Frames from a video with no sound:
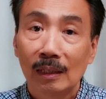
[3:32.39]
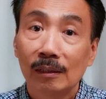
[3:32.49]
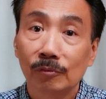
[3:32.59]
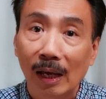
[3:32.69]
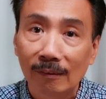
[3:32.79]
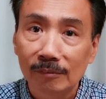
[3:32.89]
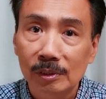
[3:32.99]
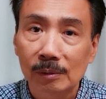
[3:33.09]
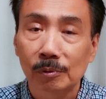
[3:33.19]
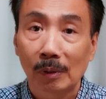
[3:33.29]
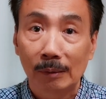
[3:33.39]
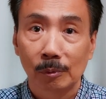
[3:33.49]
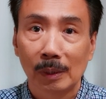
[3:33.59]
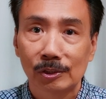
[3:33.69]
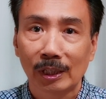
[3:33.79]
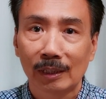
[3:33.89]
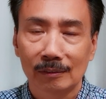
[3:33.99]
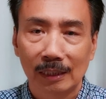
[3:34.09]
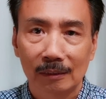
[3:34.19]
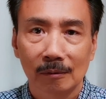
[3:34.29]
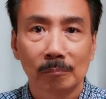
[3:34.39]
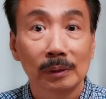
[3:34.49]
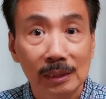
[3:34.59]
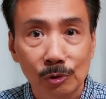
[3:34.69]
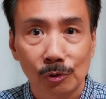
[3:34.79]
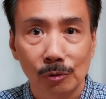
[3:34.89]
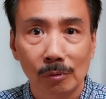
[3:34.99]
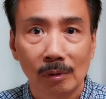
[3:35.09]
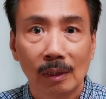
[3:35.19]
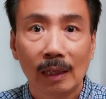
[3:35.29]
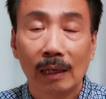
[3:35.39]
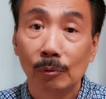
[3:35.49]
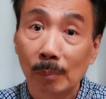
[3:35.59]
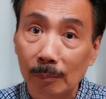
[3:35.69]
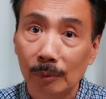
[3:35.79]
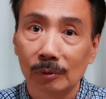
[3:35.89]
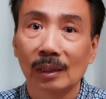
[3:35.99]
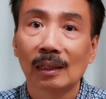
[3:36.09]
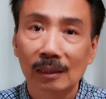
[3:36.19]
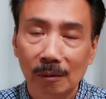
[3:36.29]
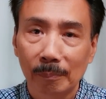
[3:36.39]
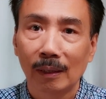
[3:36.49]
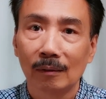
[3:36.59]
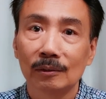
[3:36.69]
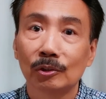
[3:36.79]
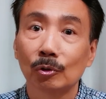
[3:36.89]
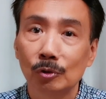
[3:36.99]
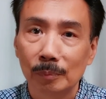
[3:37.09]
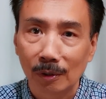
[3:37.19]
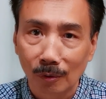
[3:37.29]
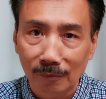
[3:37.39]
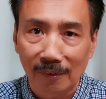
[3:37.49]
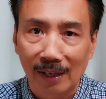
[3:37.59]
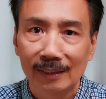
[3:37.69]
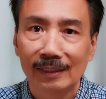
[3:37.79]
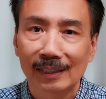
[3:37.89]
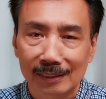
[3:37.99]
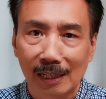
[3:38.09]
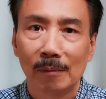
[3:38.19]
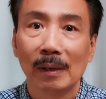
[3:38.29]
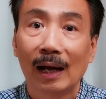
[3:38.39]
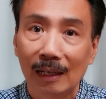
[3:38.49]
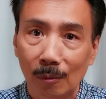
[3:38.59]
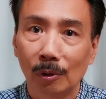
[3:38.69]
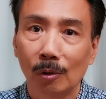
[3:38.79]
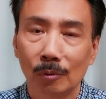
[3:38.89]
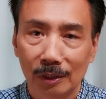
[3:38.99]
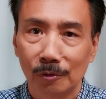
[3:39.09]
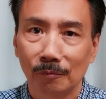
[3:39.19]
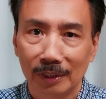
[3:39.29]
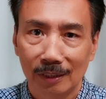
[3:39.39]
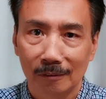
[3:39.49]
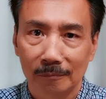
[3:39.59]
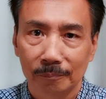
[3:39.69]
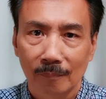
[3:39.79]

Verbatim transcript: If you haven't subscribed to my channel yet, please do, and remember to click the bell so you'll be notified next time I upload a new video.